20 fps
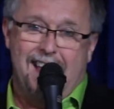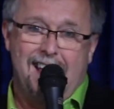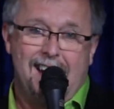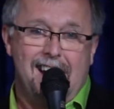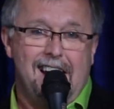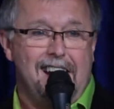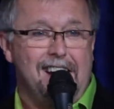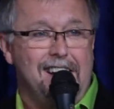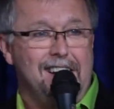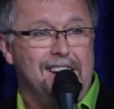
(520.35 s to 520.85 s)

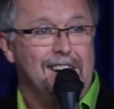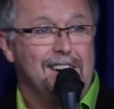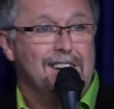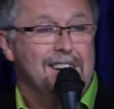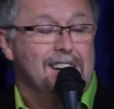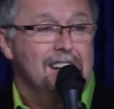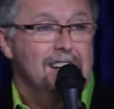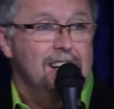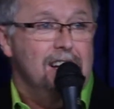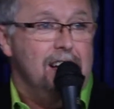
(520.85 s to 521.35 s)
I hear,
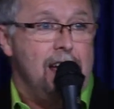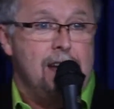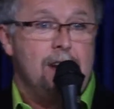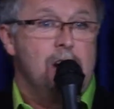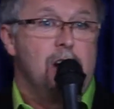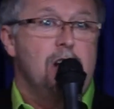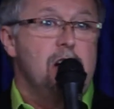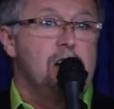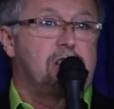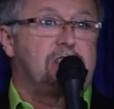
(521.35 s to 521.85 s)

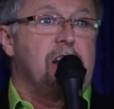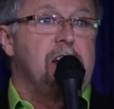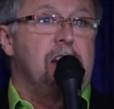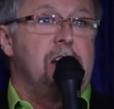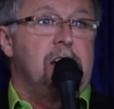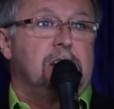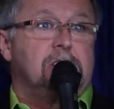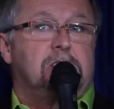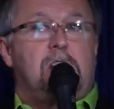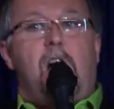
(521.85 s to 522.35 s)

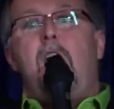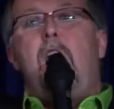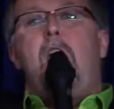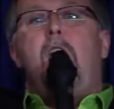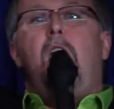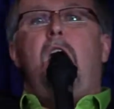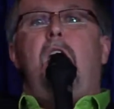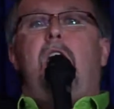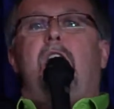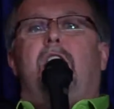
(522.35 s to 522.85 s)
introducing
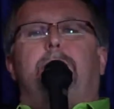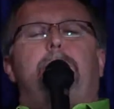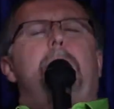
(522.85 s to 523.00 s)
Dove